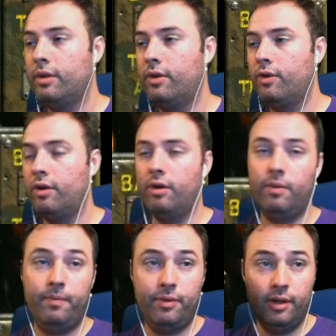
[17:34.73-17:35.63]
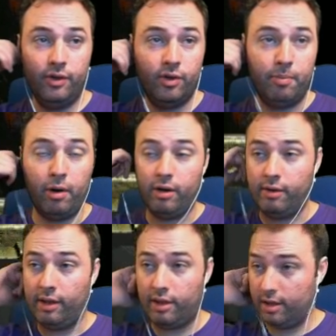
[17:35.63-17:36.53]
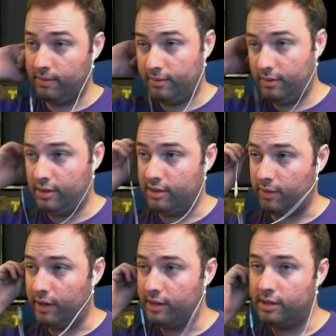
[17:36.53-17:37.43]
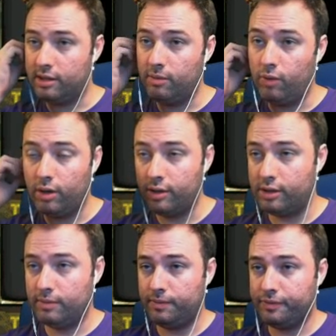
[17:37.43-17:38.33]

So, this is the bartering thing. This is the way the system works.